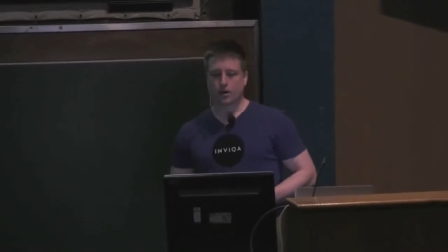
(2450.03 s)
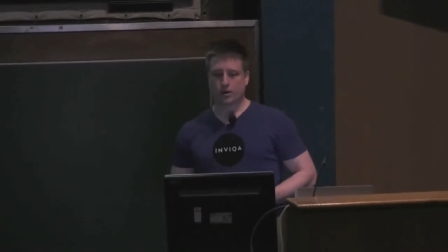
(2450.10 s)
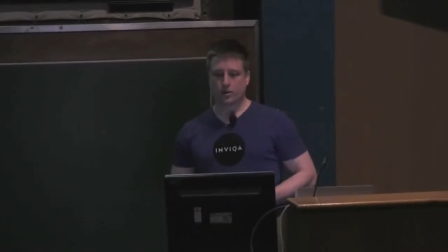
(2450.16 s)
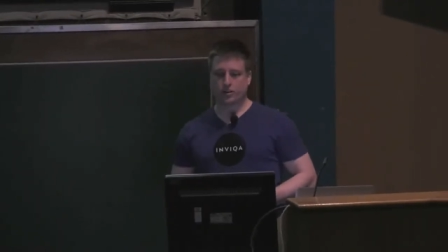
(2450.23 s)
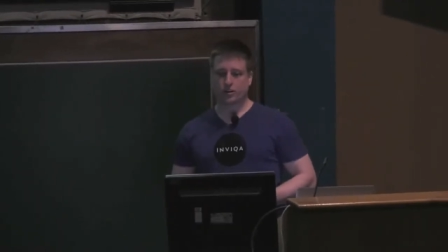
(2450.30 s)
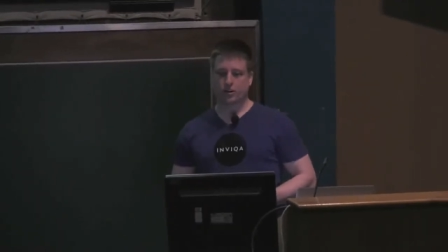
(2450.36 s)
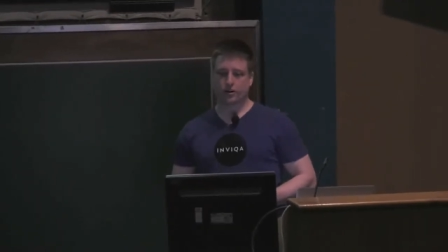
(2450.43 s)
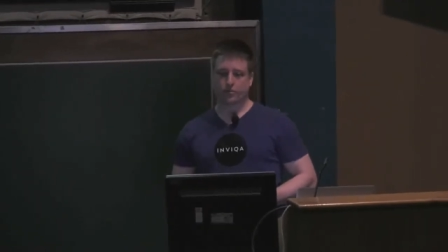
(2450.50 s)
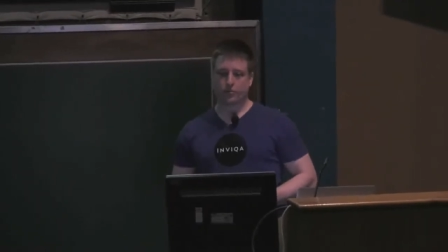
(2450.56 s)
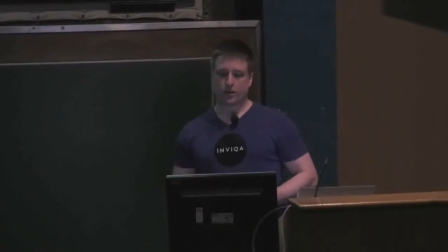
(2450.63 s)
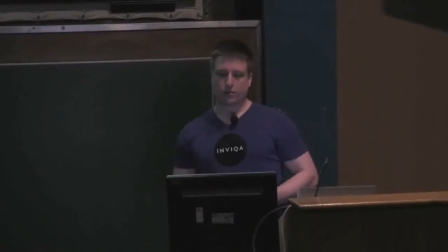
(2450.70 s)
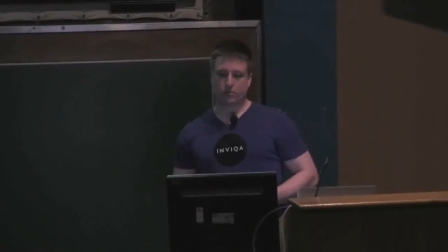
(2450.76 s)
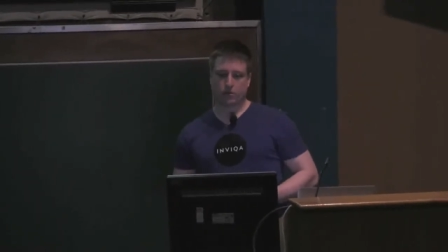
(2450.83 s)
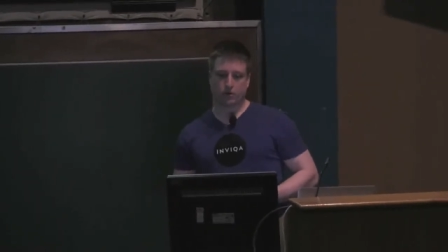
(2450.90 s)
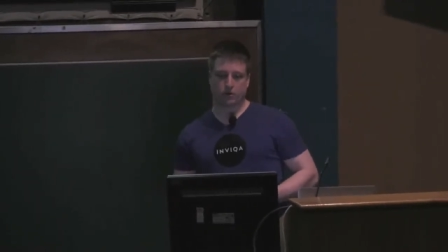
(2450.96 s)
and type
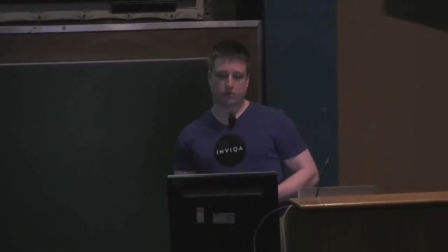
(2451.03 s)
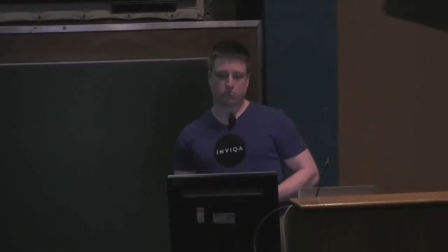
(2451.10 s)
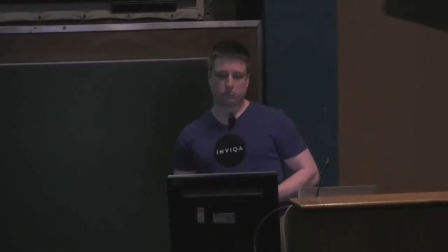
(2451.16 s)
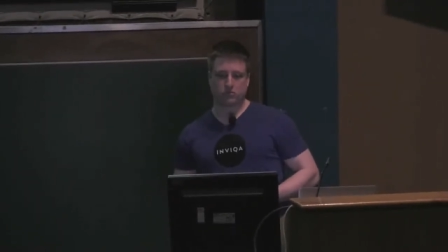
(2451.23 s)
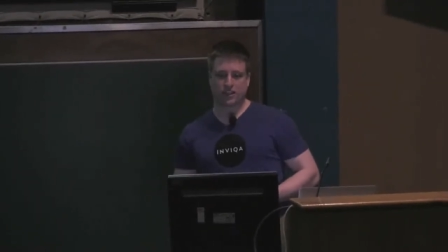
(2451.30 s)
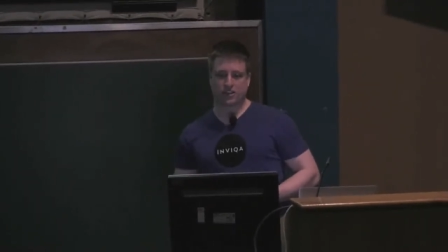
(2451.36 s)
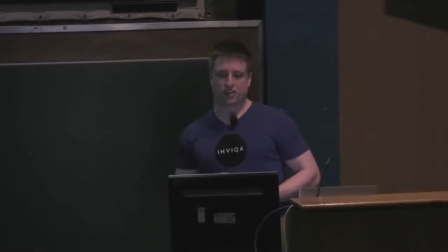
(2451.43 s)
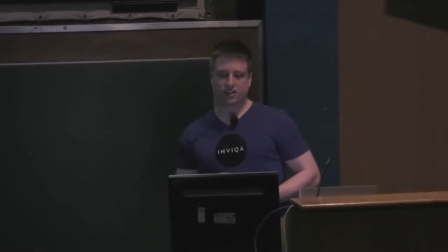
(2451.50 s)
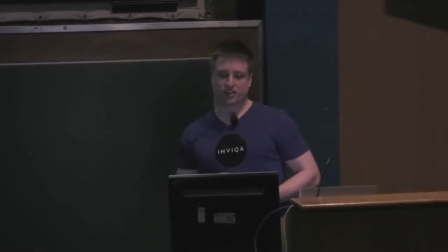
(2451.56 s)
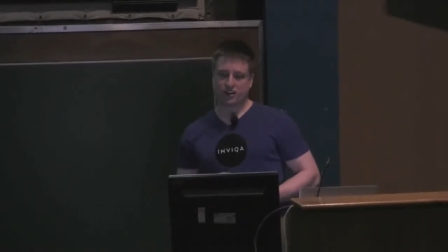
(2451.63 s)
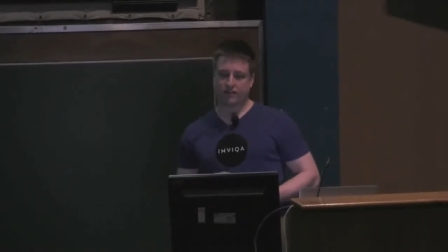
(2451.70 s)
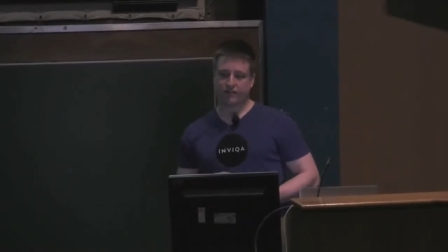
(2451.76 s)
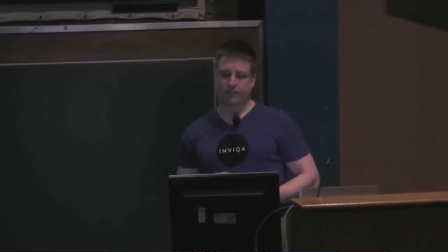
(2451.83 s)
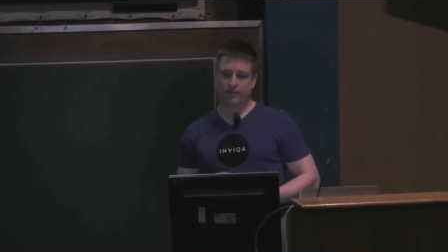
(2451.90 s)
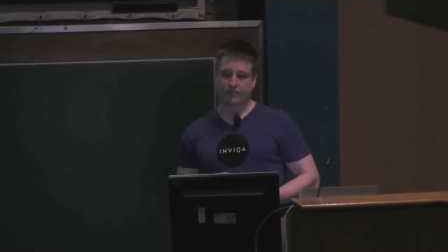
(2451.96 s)
git pull
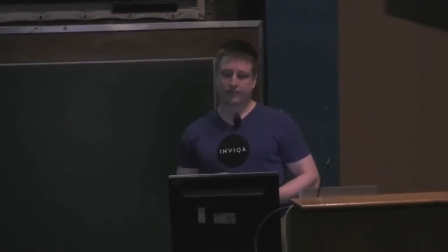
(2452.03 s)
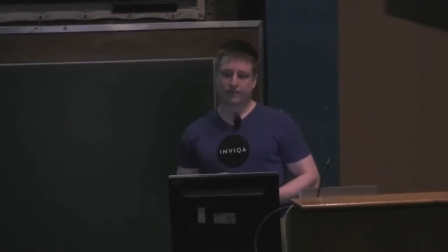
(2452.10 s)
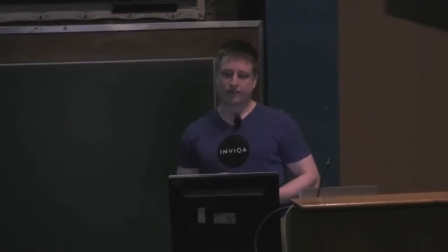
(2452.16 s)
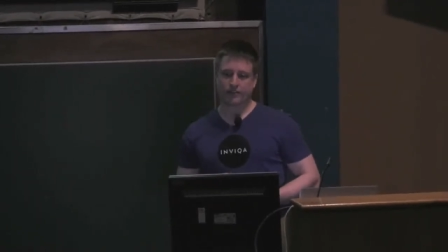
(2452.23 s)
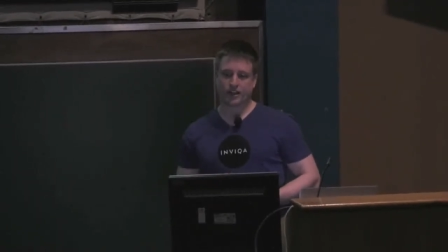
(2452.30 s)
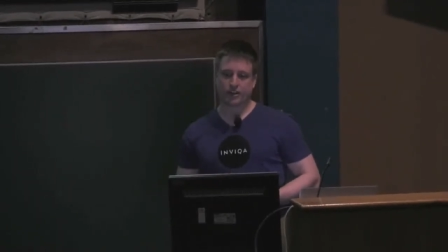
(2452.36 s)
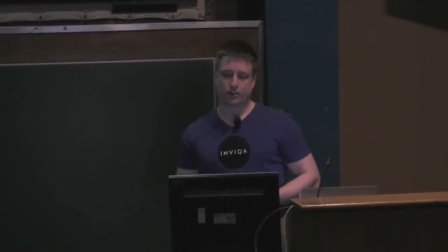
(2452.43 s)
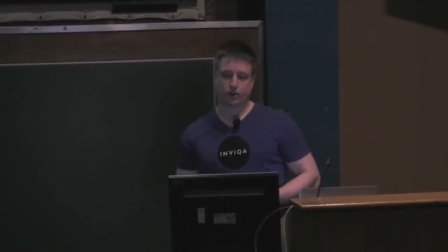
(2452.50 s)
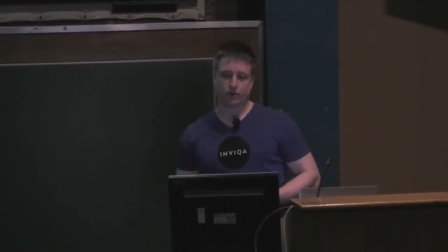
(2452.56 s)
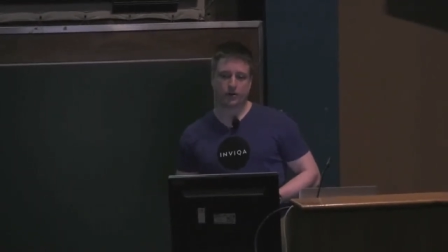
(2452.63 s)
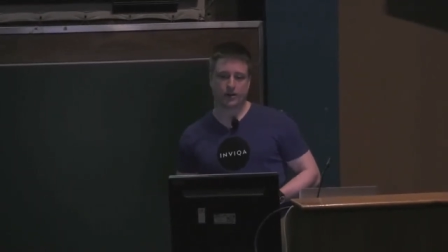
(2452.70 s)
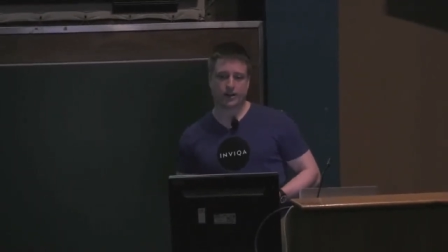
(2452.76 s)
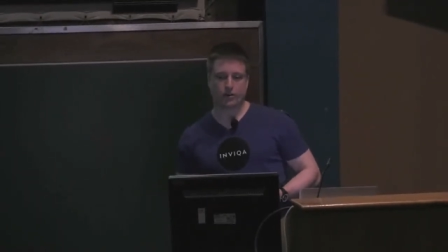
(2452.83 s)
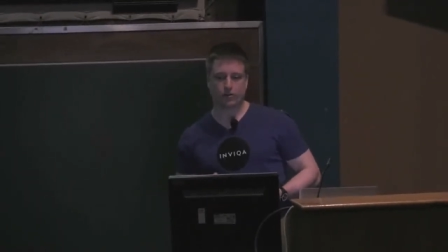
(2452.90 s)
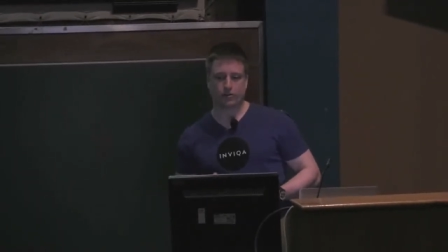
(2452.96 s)
-ff
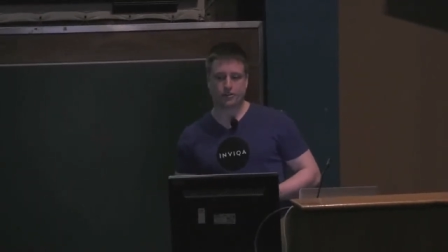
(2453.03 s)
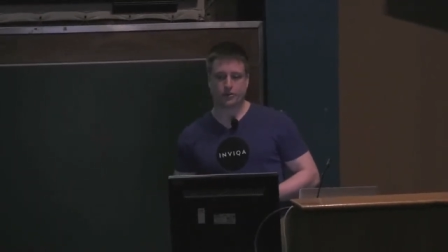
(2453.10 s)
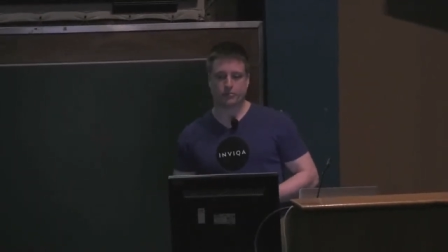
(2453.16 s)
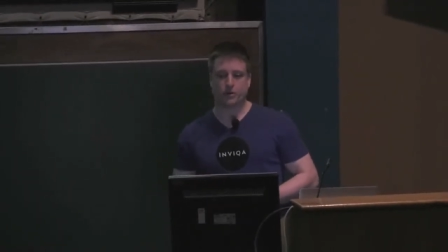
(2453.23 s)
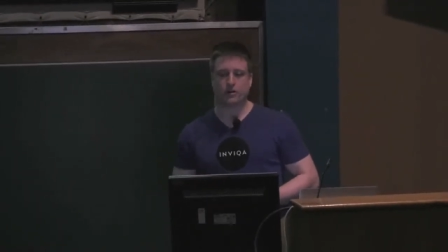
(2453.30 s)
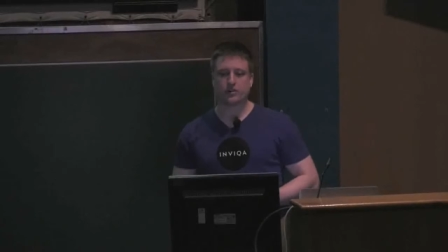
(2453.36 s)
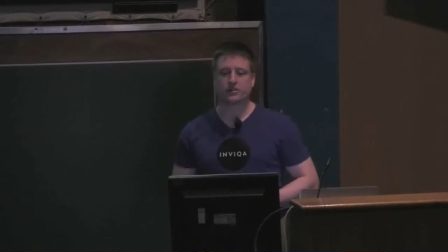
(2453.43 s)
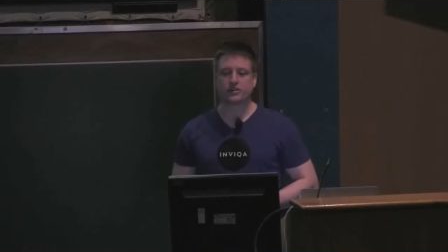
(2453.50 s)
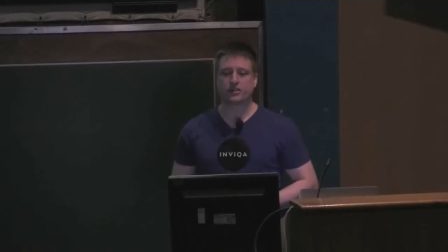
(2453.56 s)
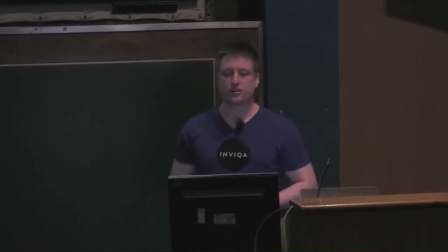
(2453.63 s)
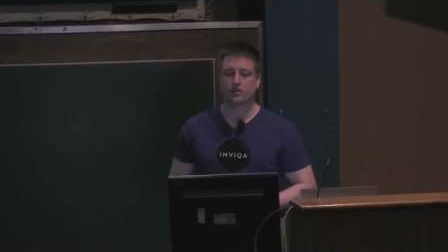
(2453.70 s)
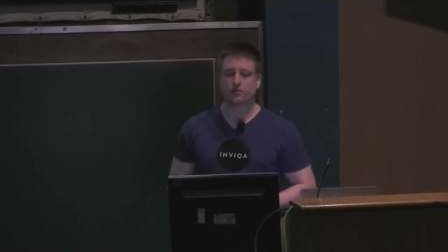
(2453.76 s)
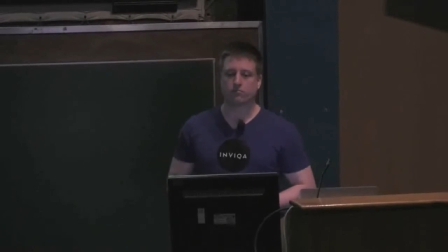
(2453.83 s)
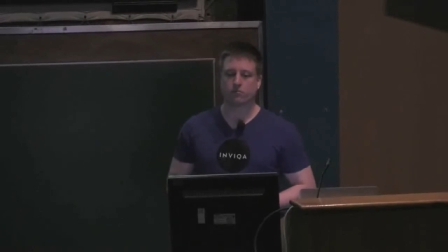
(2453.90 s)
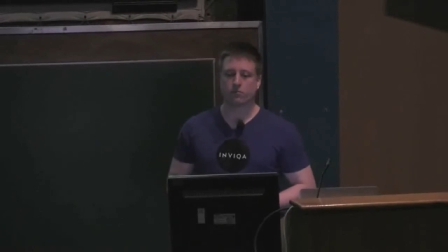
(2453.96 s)
-only origin master,